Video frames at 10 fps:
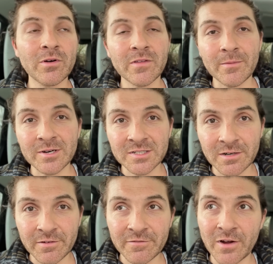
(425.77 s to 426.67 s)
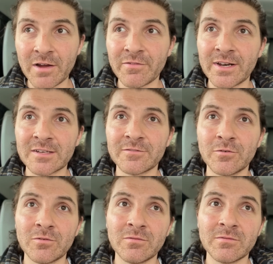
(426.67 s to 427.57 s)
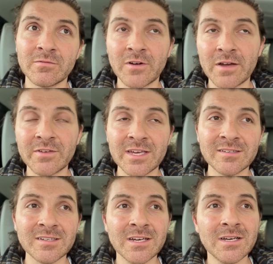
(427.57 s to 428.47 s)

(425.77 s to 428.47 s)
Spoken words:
and then my Discovery 5 for the last 4-5 years.